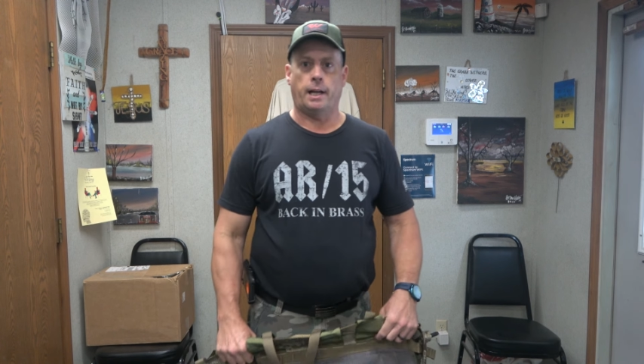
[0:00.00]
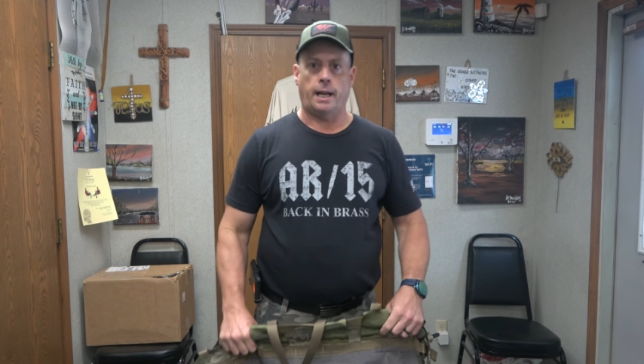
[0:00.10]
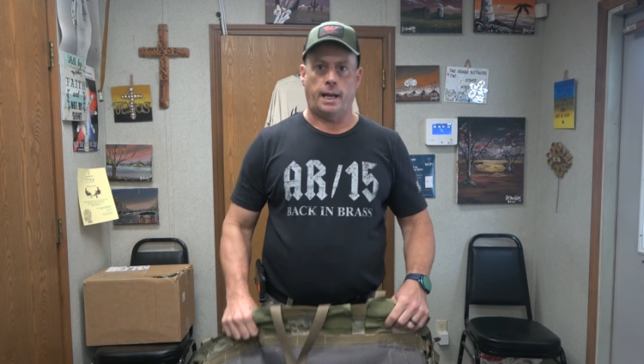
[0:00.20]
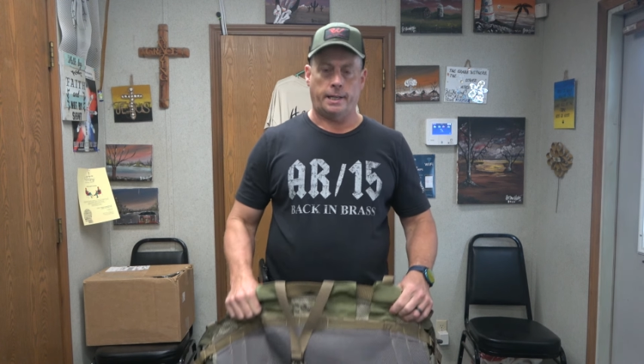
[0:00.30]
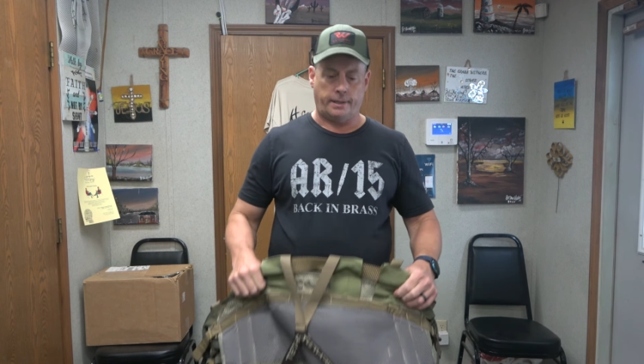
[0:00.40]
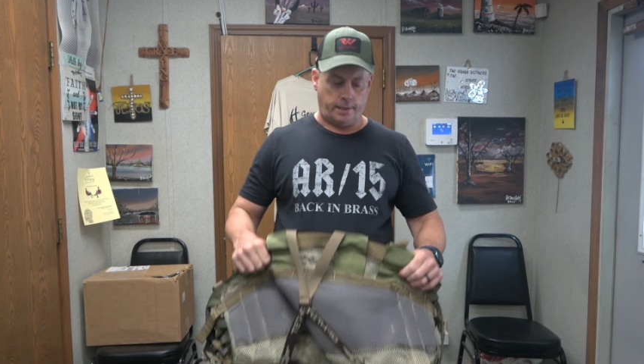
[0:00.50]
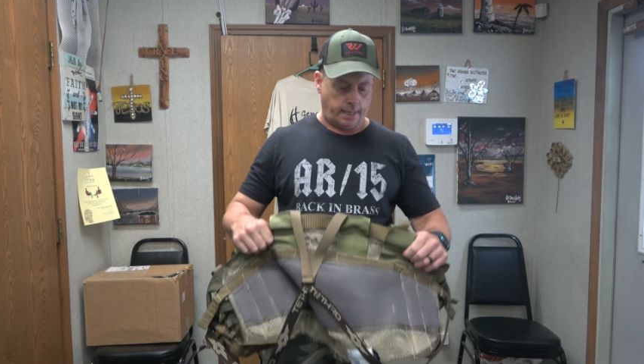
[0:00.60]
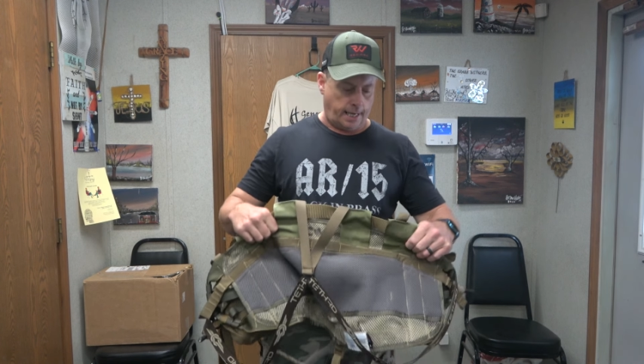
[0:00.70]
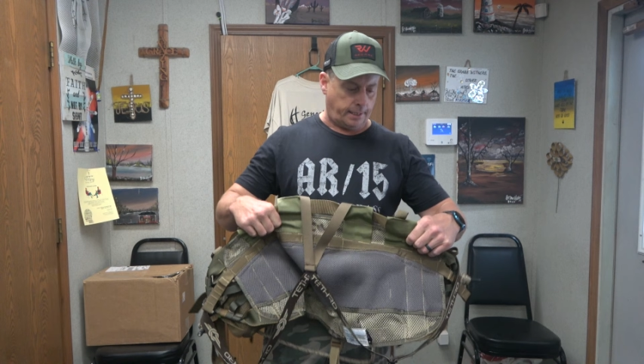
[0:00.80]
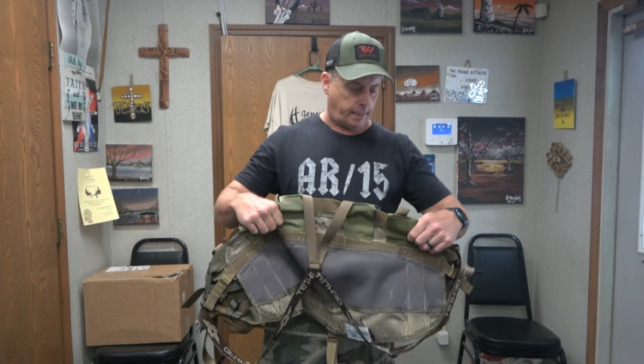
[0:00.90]
and
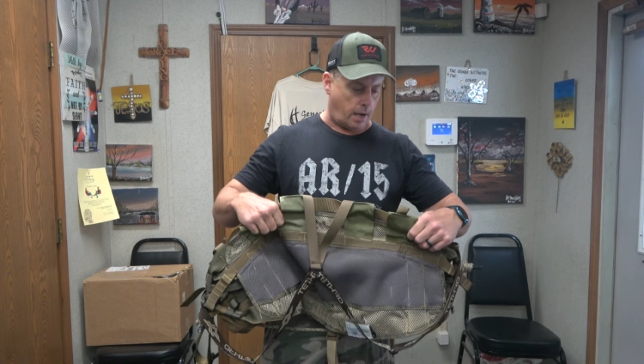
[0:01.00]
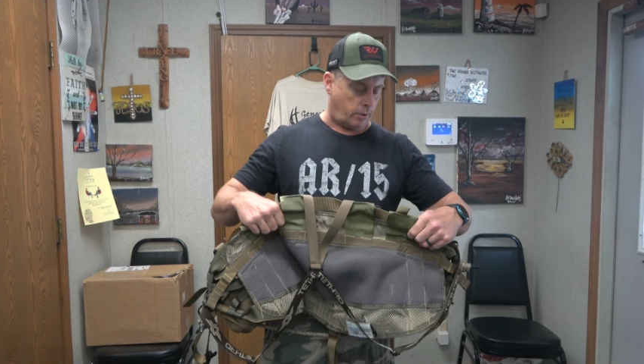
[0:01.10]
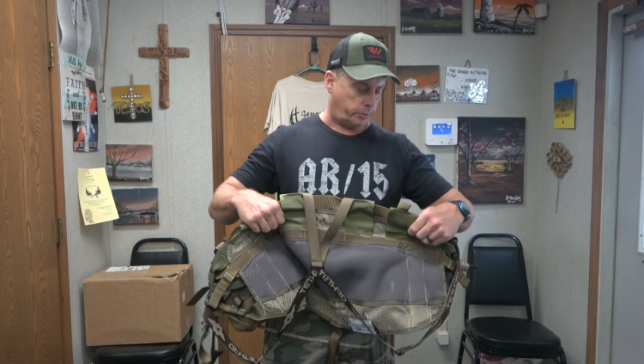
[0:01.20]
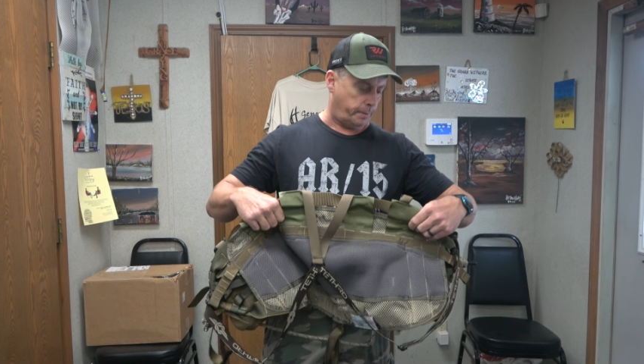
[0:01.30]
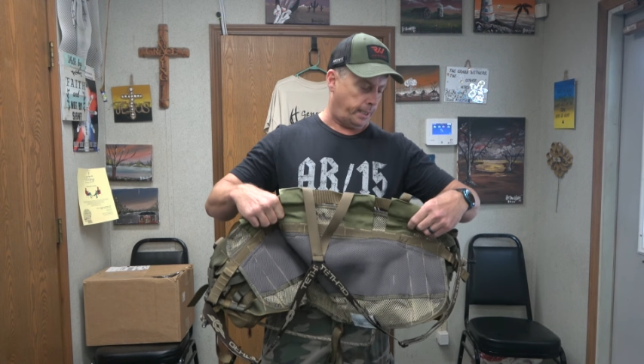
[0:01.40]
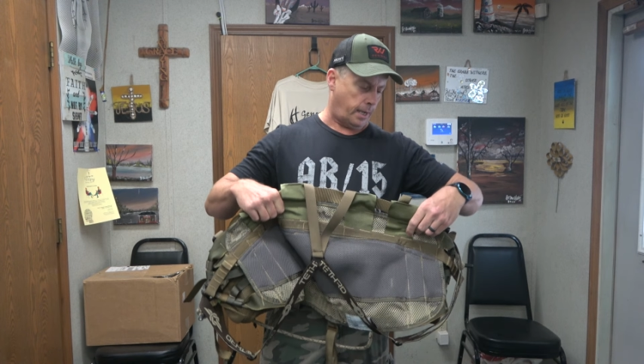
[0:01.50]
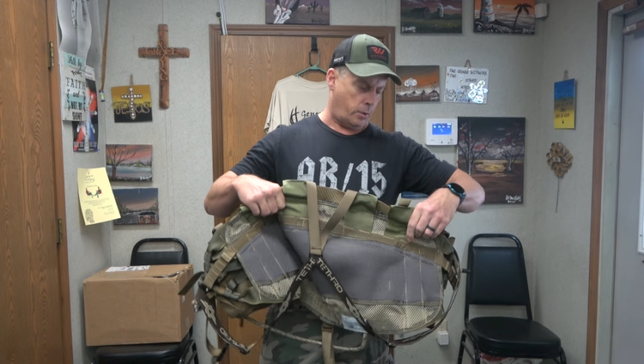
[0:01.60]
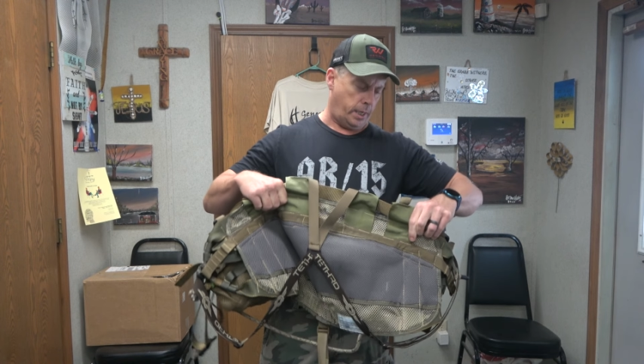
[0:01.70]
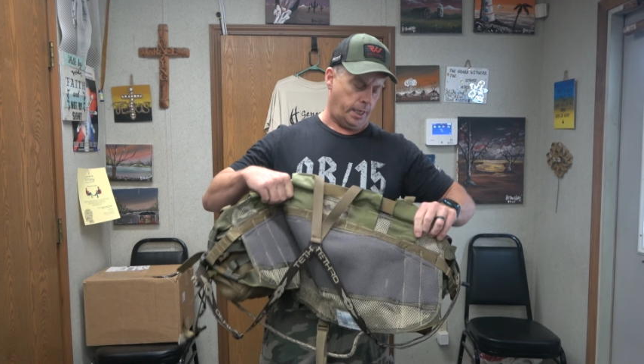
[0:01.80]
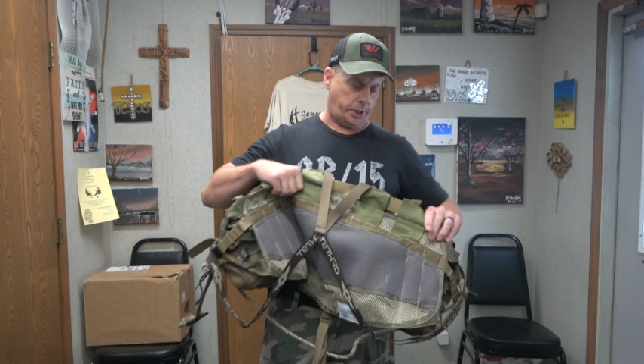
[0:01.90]
it caused me
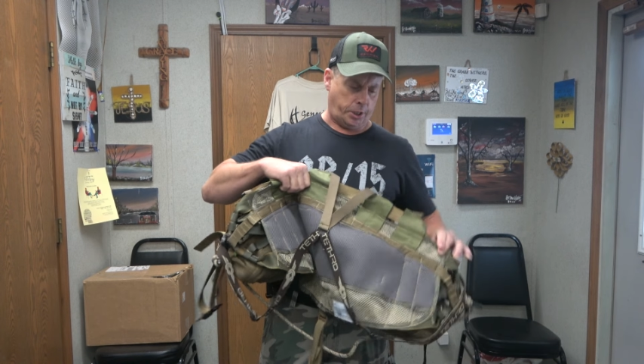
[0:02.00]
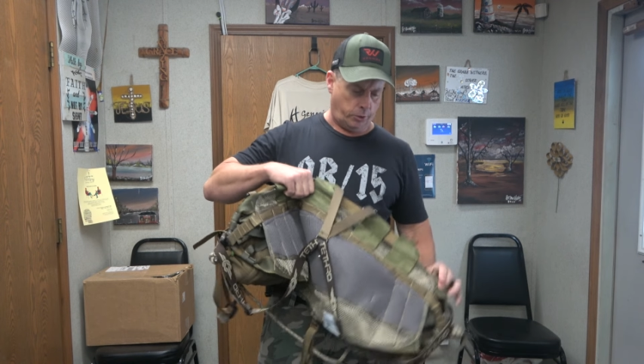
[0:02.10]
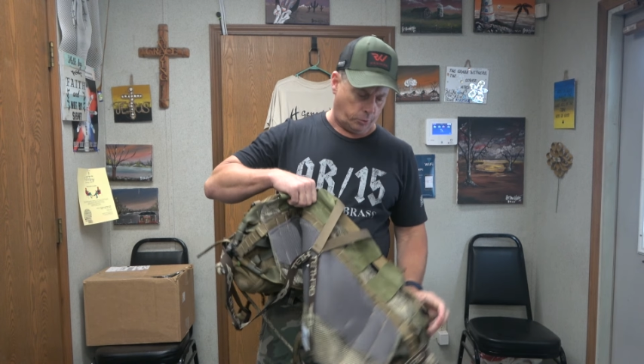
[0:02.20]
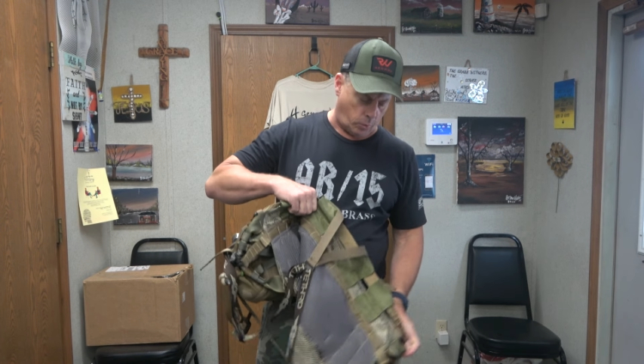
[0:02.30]
no issues